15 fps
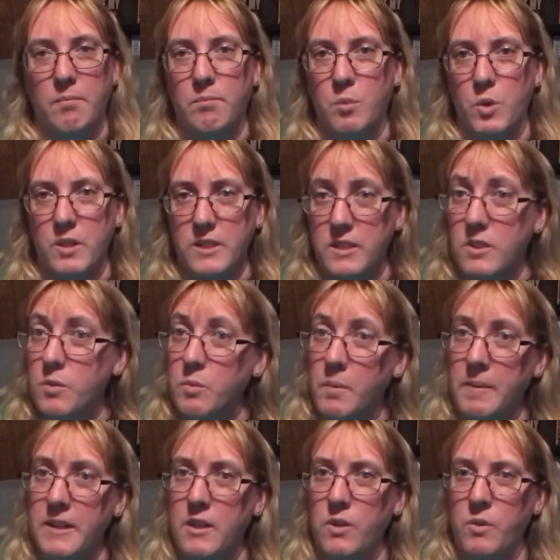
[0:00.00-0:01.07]
Morris is a
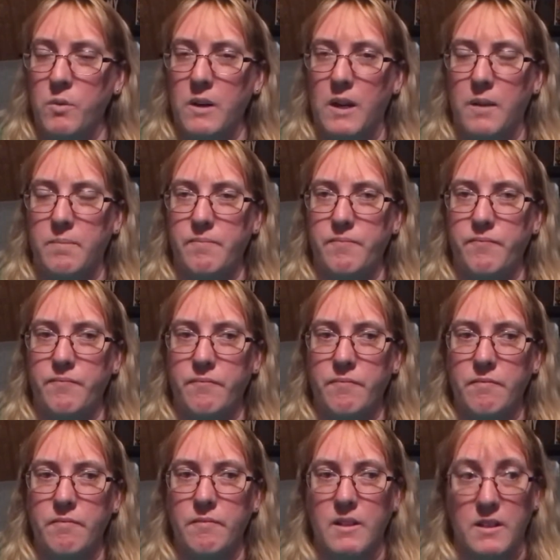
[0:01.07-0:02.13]
woman who
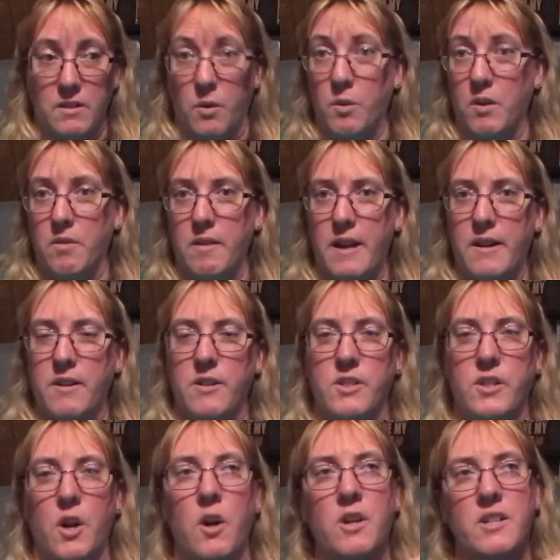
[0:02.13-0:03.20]
is a horror writer,
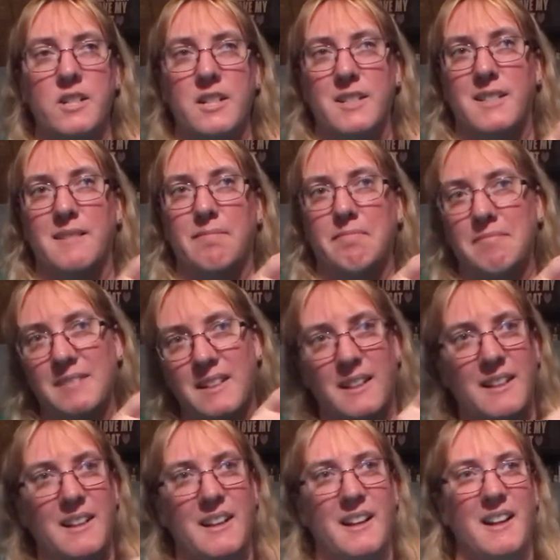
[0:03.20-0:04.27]
so she's
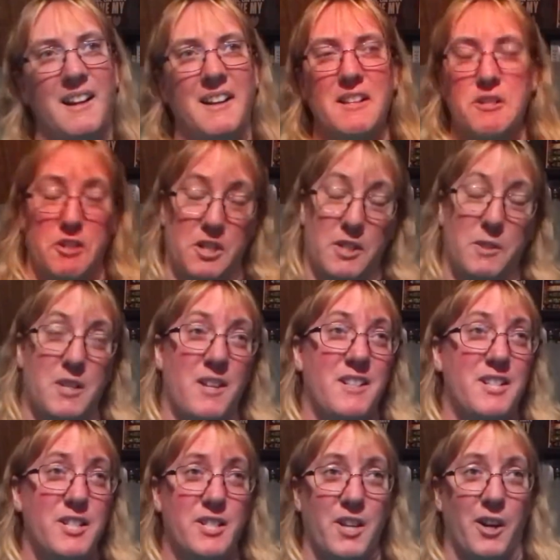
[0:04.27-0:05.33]

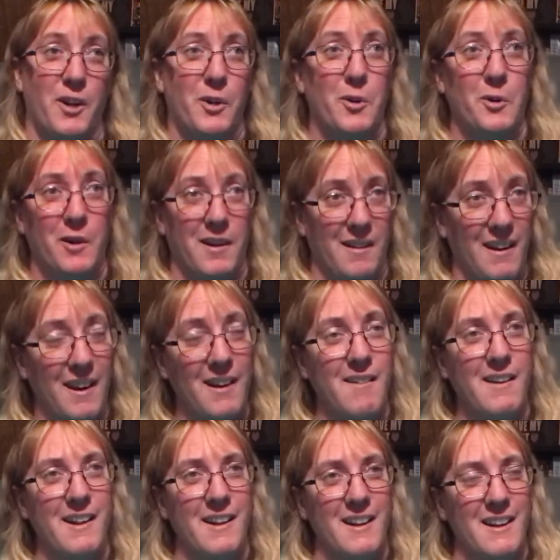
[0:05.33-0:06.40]
hardcore.
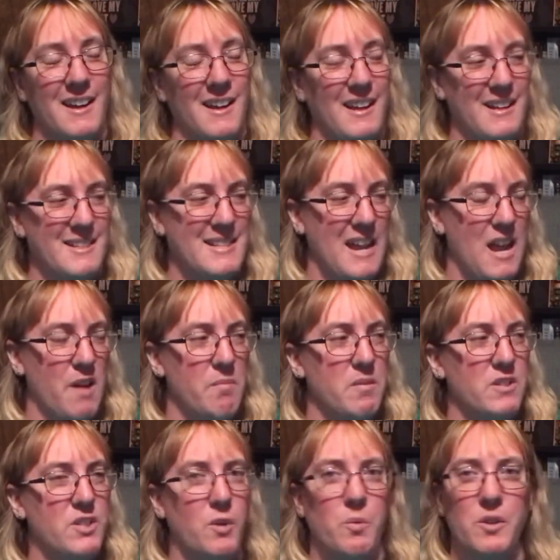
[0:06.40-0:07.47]
Anyway, and I like Sam,
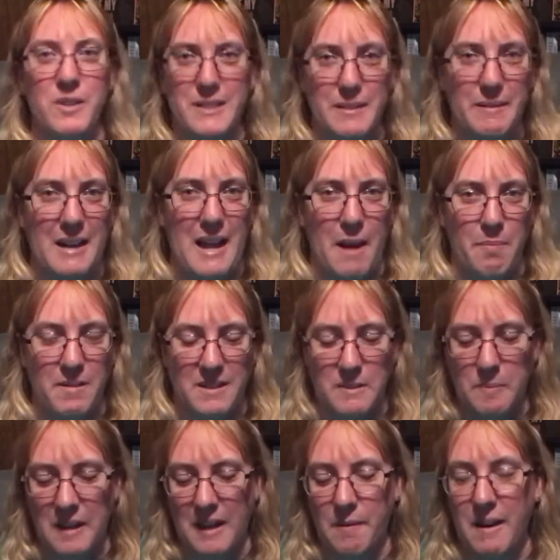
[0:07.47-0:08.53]
so we'll see what happens.
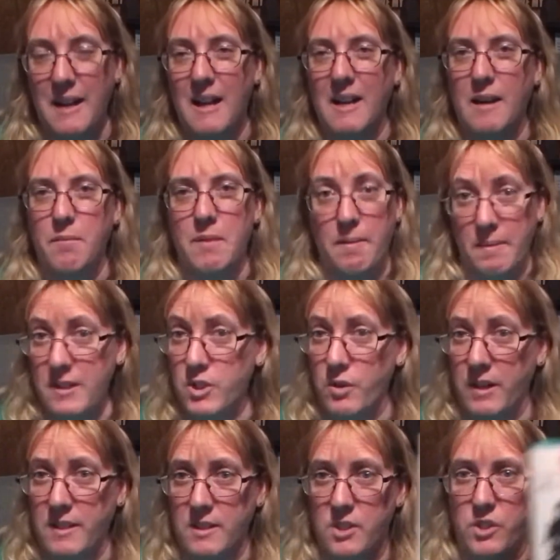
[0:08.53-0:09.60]
But anyway, I'm
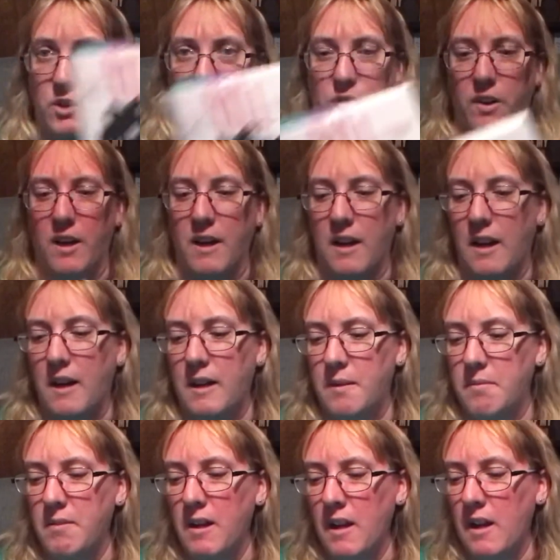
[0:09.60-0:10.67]
enjoying this so far.
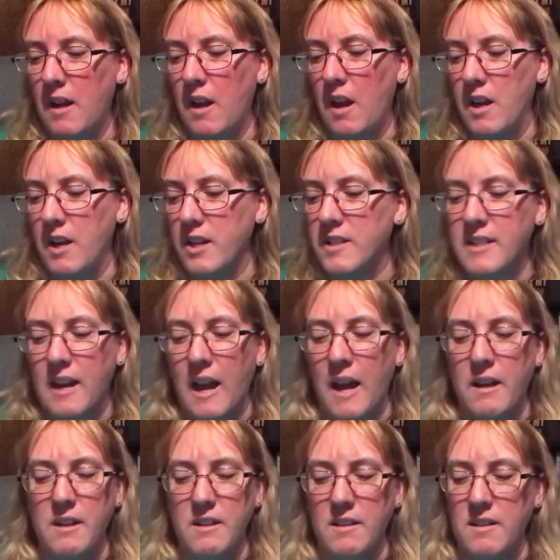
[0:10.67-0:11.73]
Like I said,
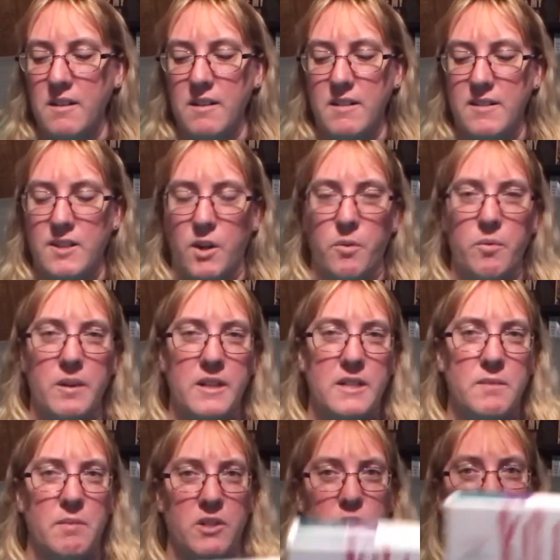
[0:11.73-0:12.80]
I don't read as
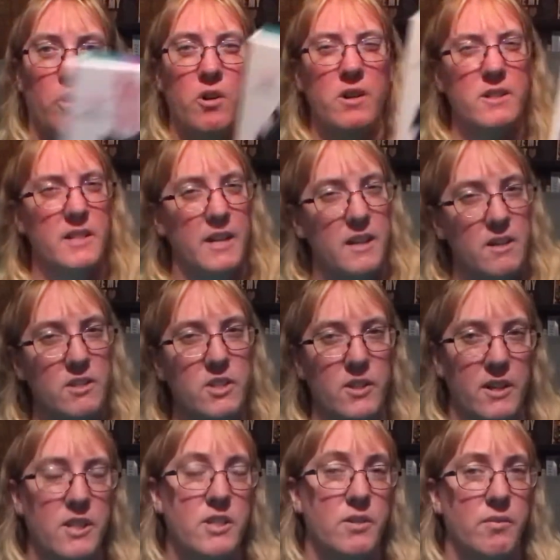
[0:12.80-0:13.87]
much horror as I used to. I
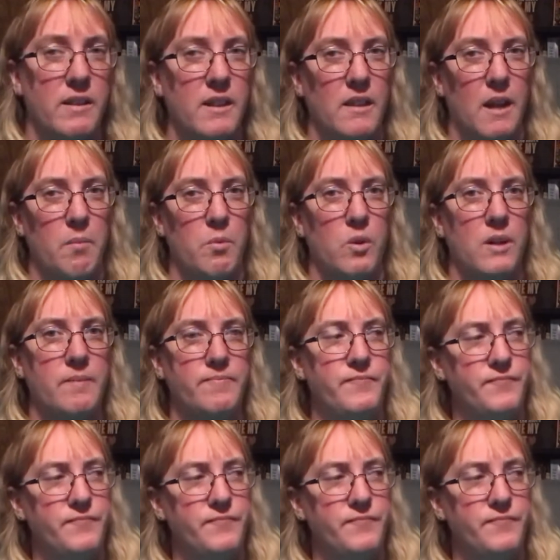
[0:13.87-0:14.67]
used to read a lot more.